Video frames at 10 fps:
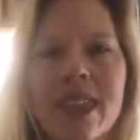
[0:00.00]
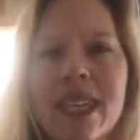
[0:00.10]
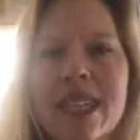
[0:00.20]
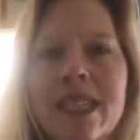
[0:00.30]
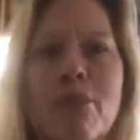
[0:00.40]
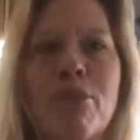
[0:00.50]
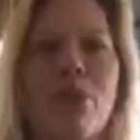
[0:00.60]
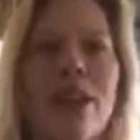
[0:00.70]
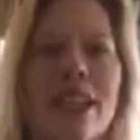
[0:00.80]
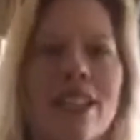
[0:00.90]
I think it's that
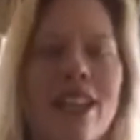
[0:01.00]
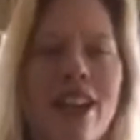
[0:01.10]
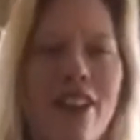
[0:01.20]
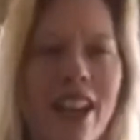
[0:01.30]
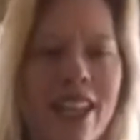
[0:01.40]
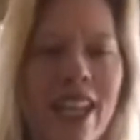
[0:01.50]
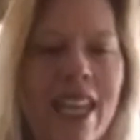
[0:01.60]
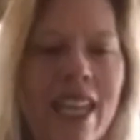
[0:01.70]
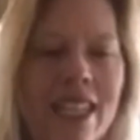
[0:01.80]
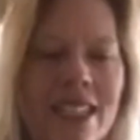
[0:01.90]
bright glare, and I
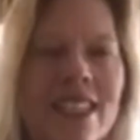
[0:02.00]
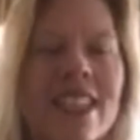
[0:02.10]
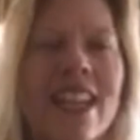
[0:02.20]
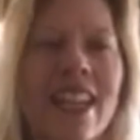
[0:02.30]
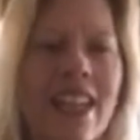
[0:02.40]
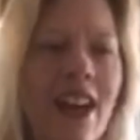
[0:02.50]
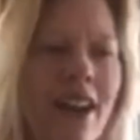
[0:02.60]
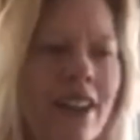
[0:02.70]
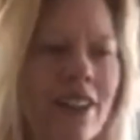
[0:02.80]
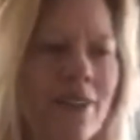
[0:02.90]
can't sit any
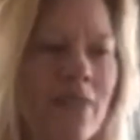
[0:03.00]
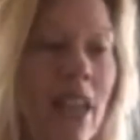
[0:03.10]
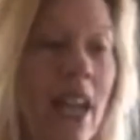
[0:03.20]
higher.